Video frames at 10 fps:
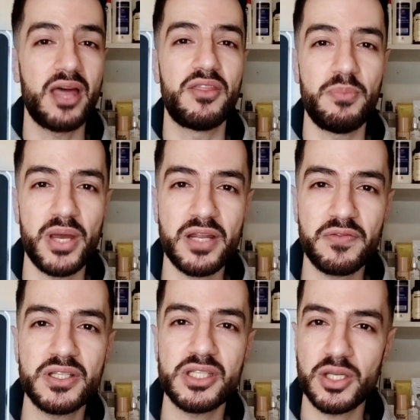The
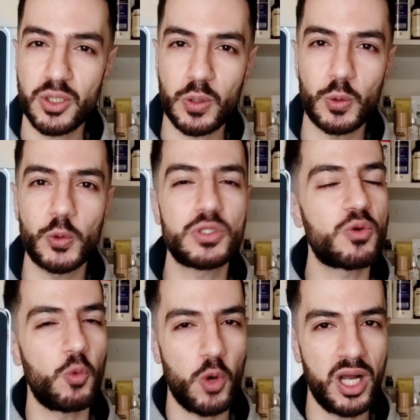benefits include
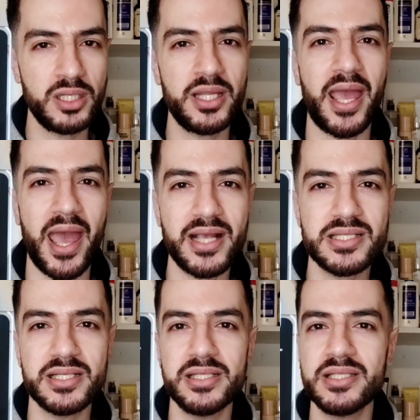one,
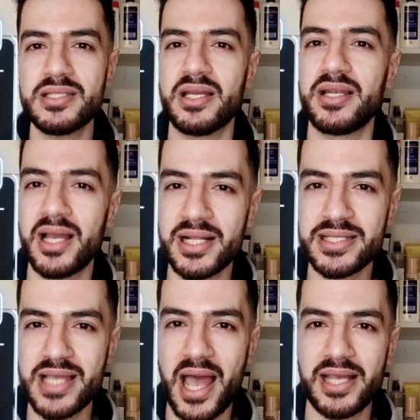excellent
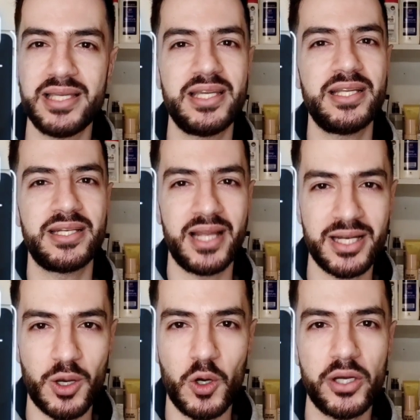non-tacky,
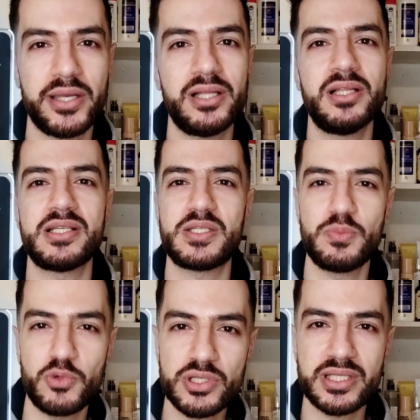non-oil,
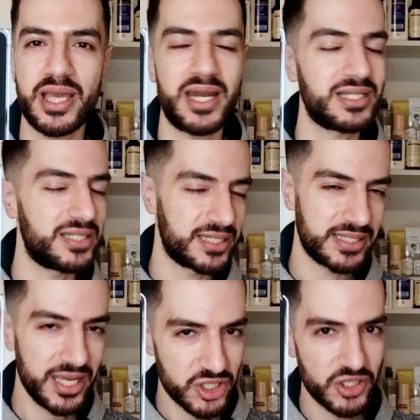smooth
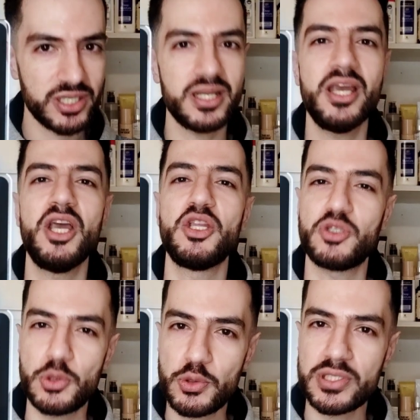characterization,
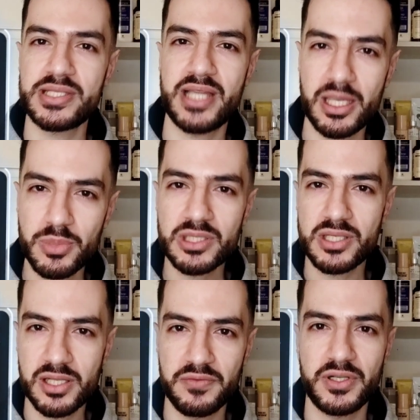two, stable
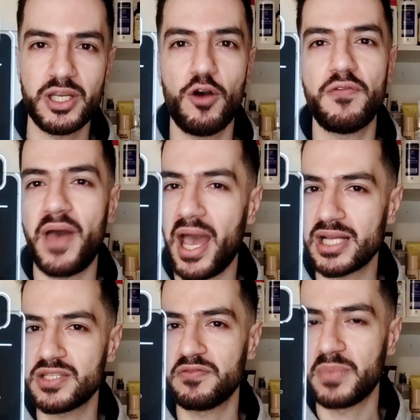delivery of
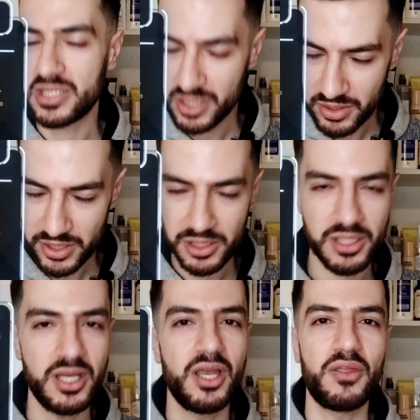active
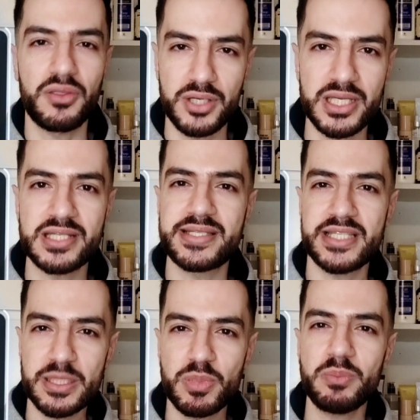material, three,
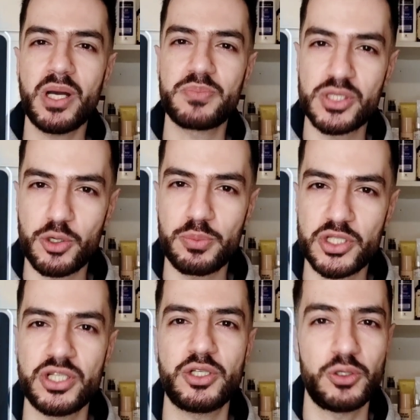sebum
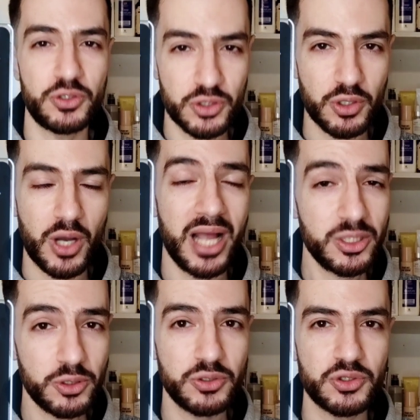absorption
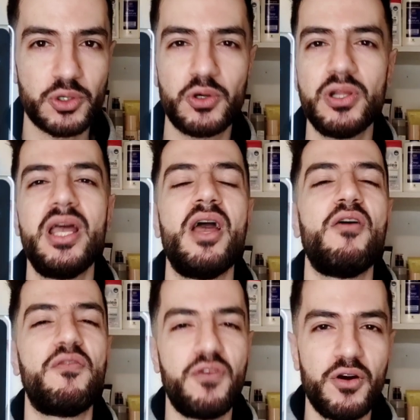control,
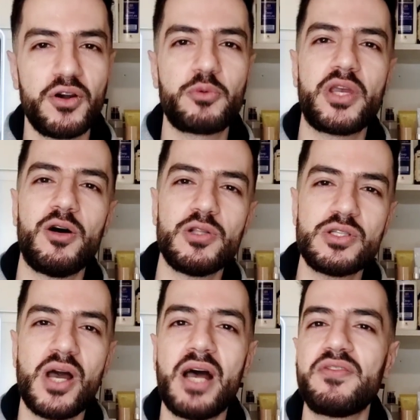four, we
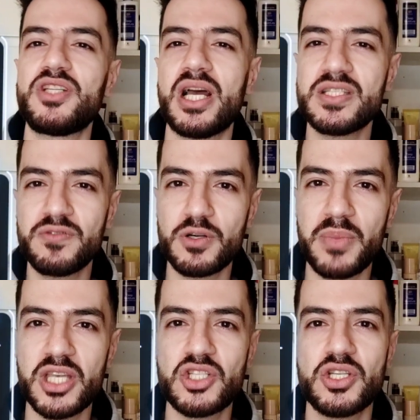also have
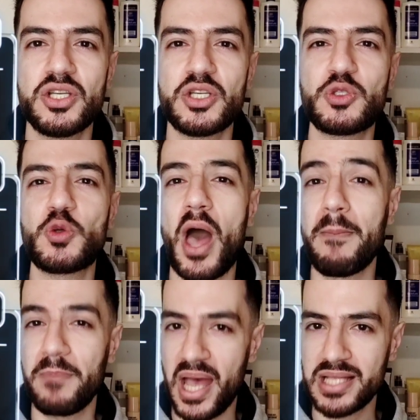transformation into
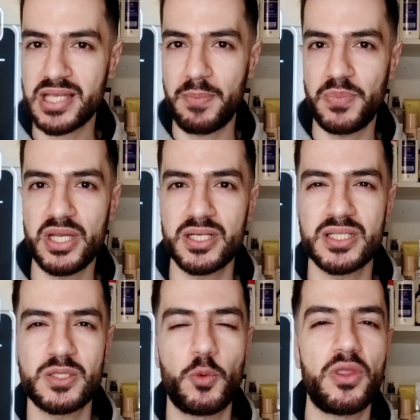a matte
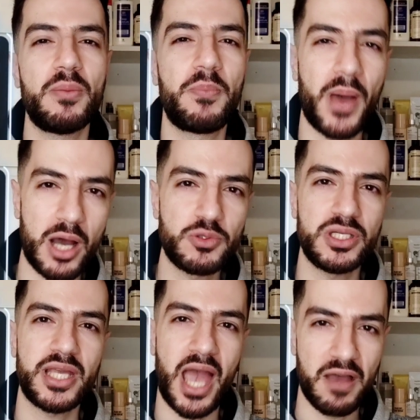appearance with a
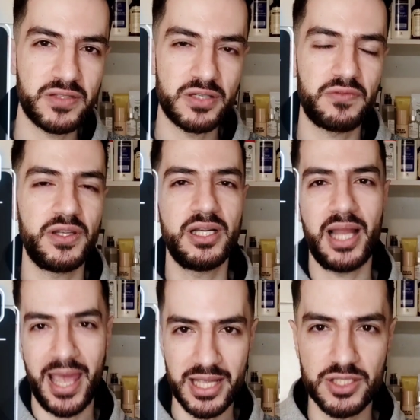powdery
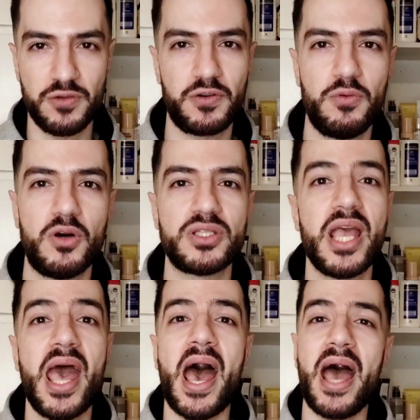afterfeel," end of quote.
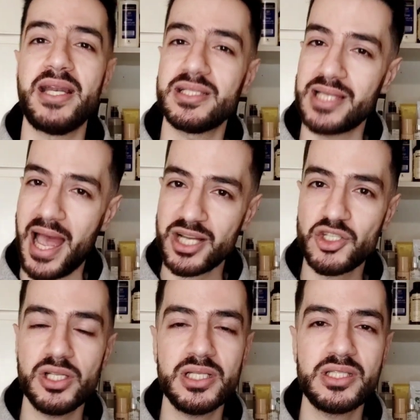And it
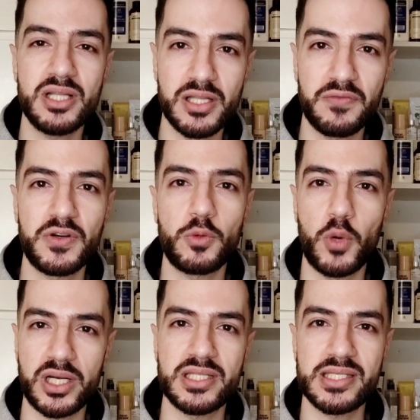actually delivers
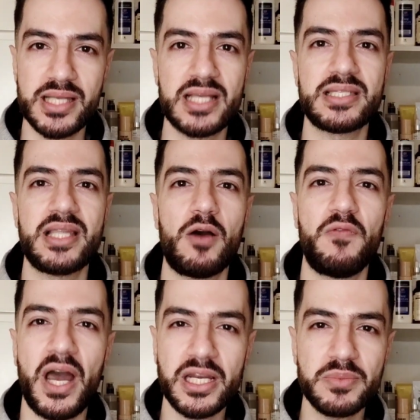what it says. Now,
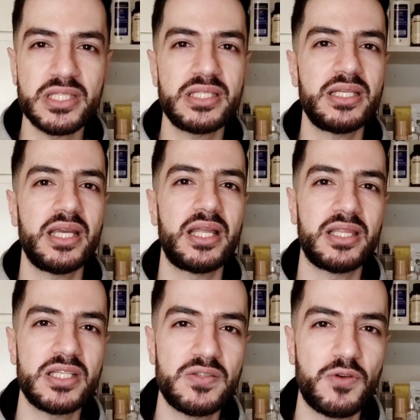vitamin C
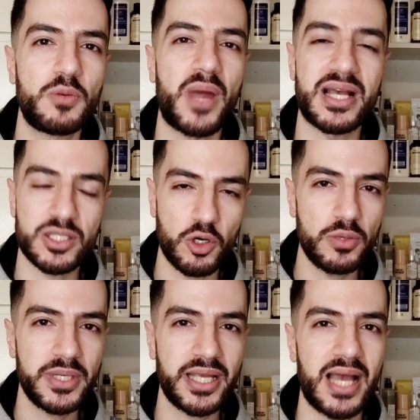in this form,
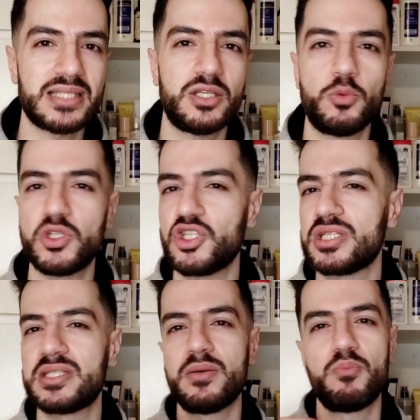ascorbic acid, which
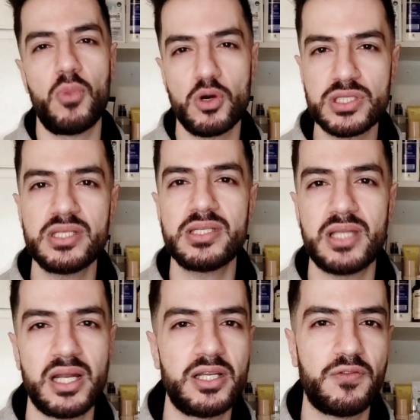is the most
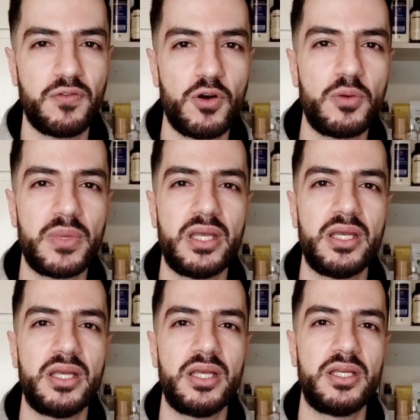studied form
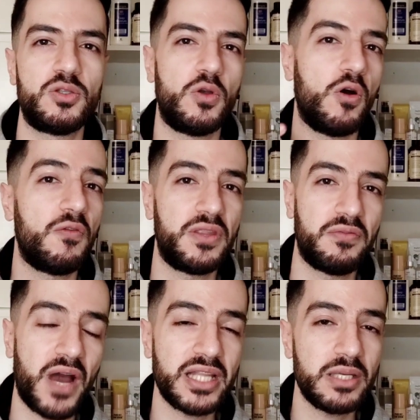of the
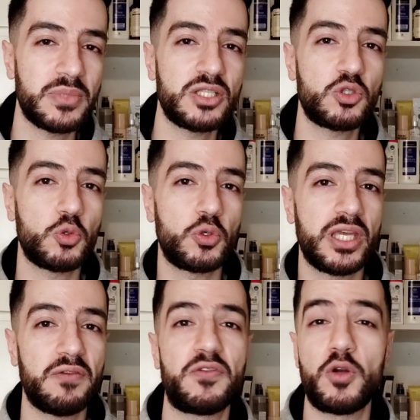vitamin to
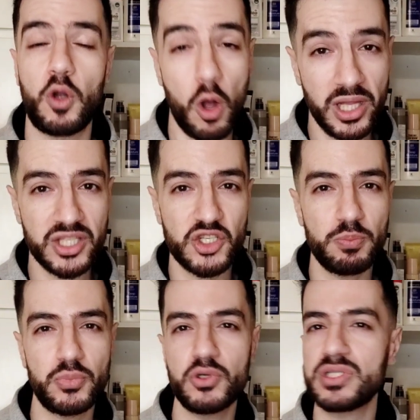give
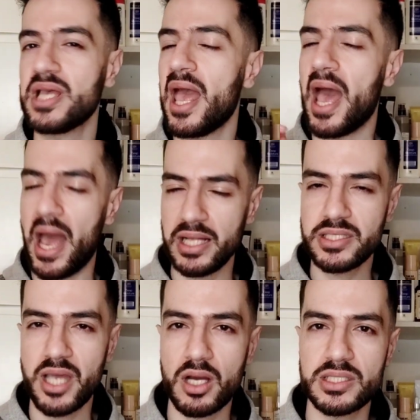collagen boost,
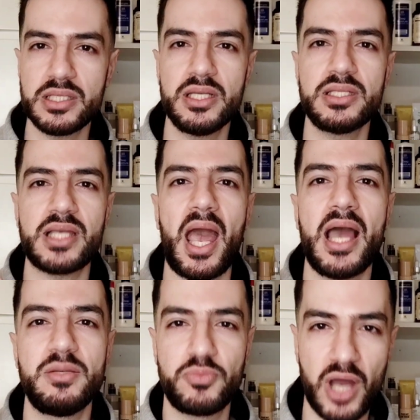antioxidant
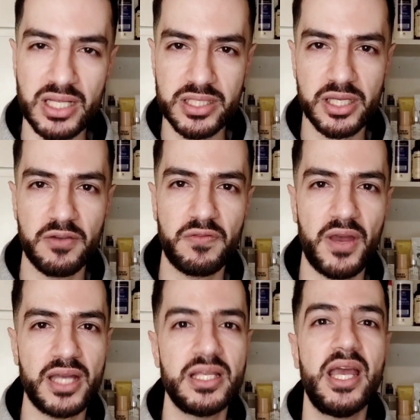and brightening
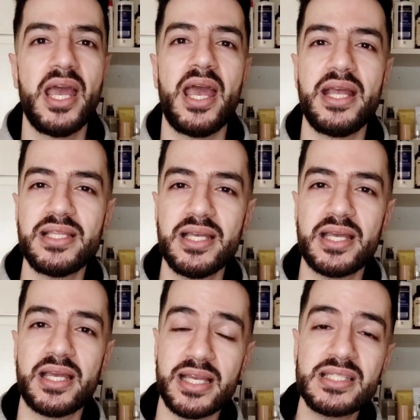effect,
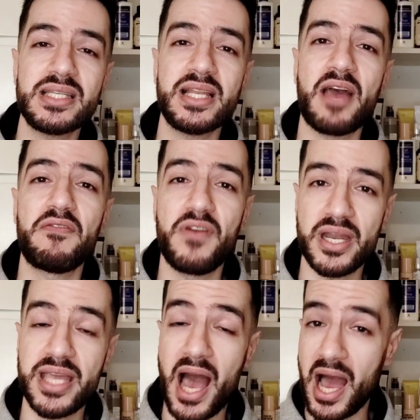it's in a
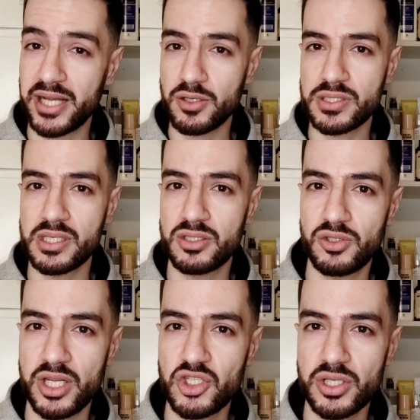very high
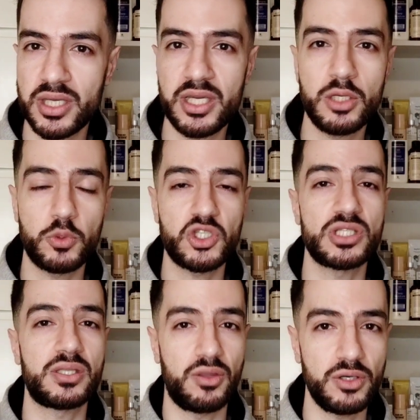concentration here, which
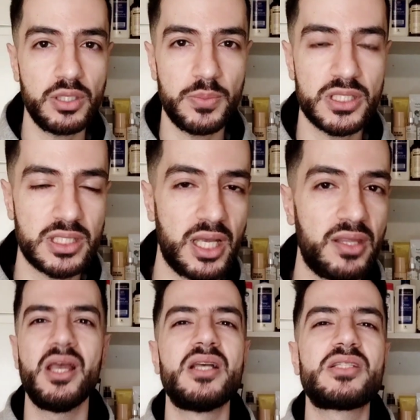is 30%.